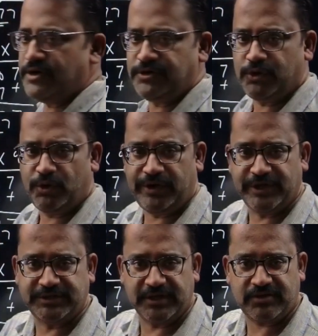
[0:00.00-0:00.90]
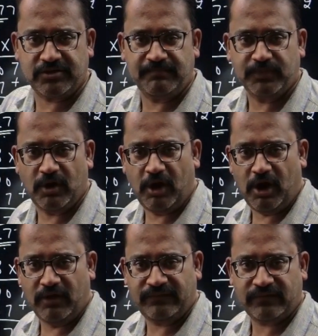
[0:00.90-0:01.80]
2 digits
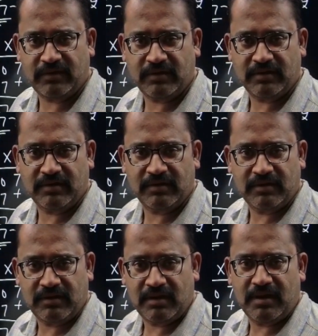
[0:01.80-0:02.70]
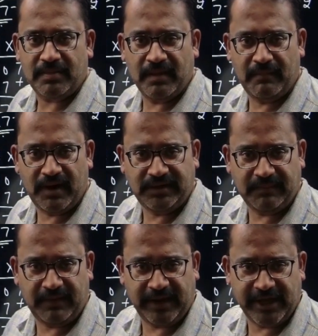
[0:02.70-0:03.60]
of the
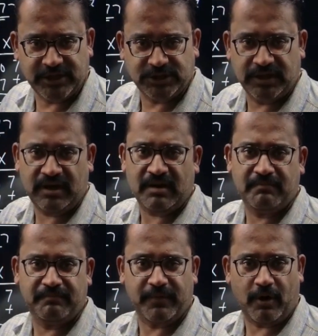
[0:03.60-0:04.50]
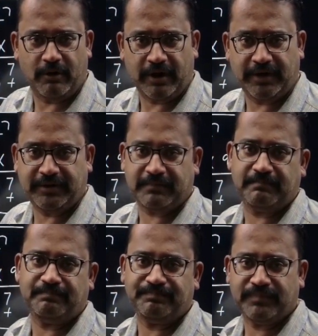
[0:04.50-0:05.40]
multiplication product.
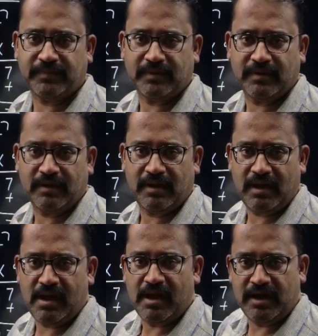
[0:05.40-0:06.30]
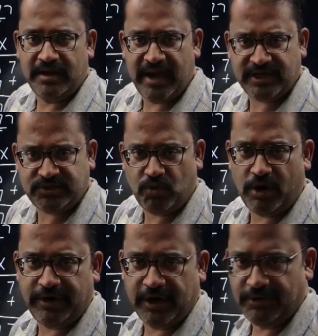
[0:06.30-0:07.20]
Next,
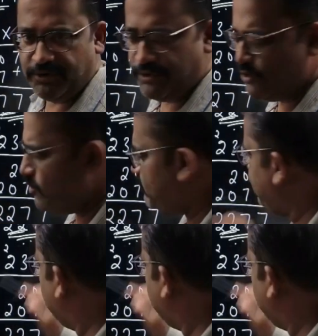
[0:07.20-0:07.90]
what you have to do